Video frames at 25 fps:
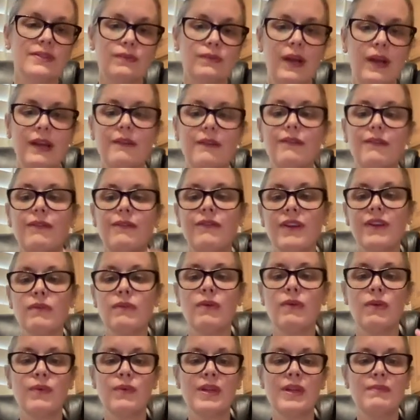right? Fit
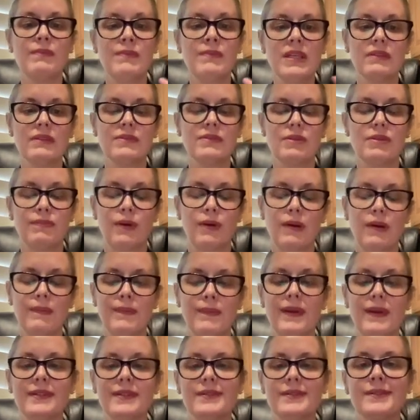what we mean to
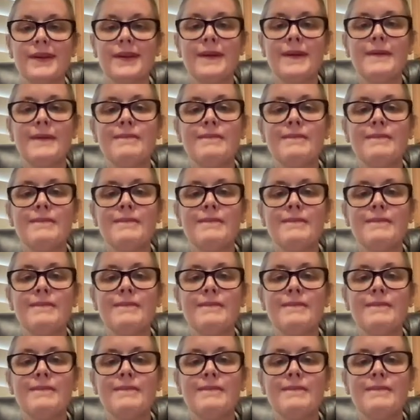purpose.